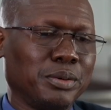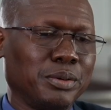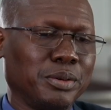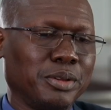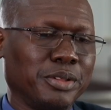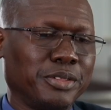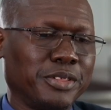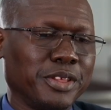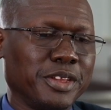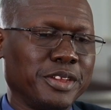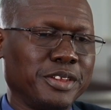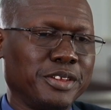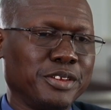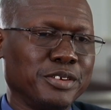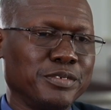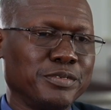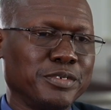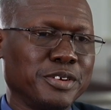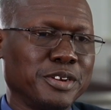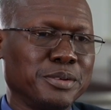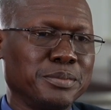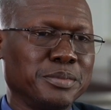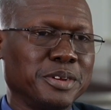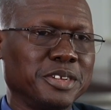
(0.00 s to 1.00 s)
Well, thank you
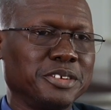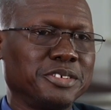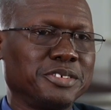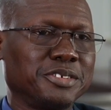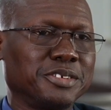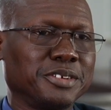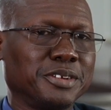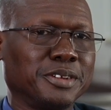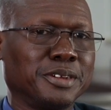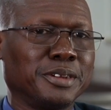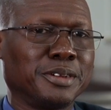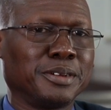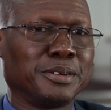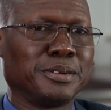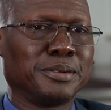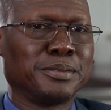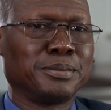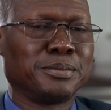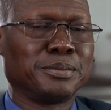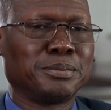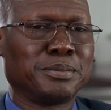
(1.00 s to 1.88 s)
very much. Uh,